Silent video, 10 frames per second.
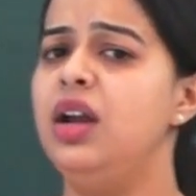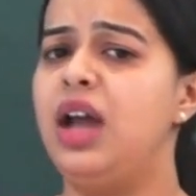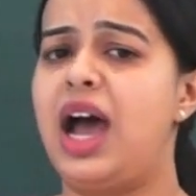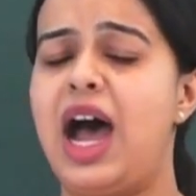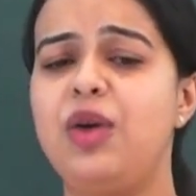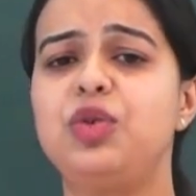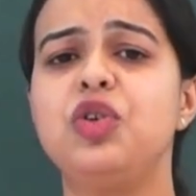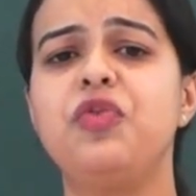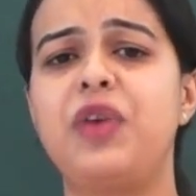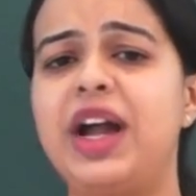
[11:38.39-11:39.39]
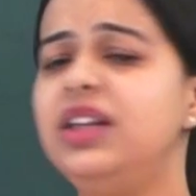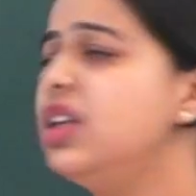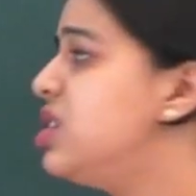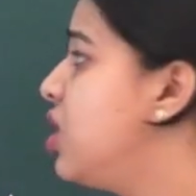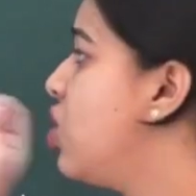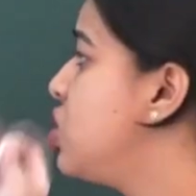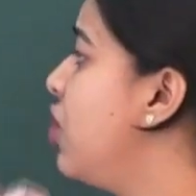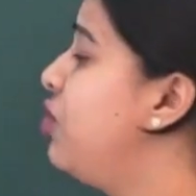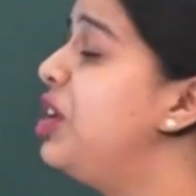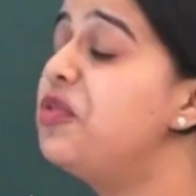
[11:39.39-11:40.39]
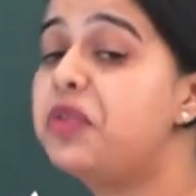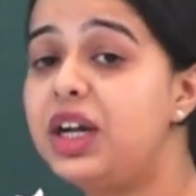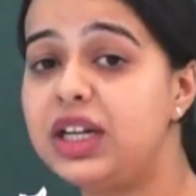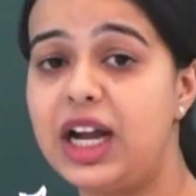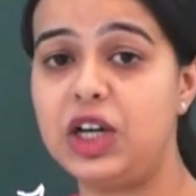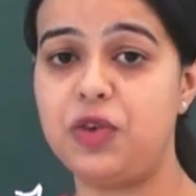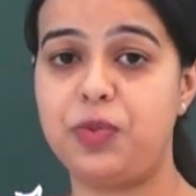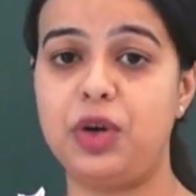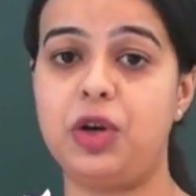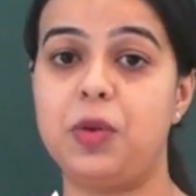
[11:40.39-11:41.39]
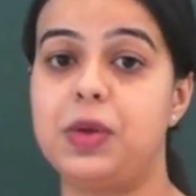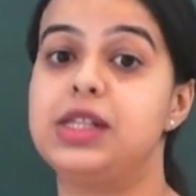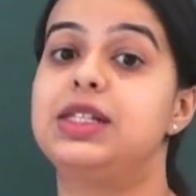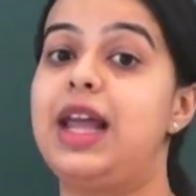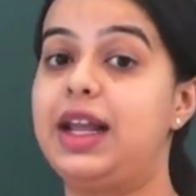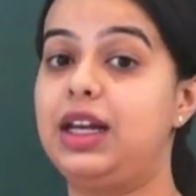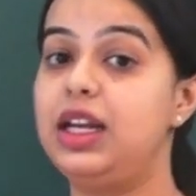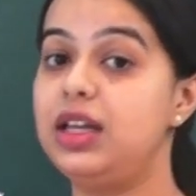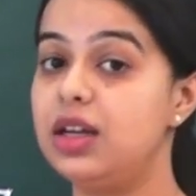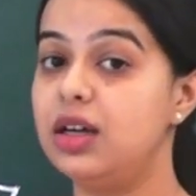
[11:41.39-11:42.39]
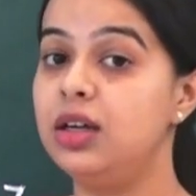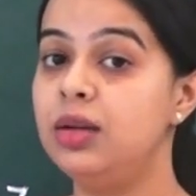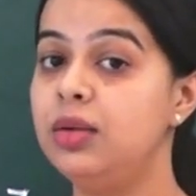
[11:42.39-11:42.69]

how to find the zeros of different kind of polynomials like linear,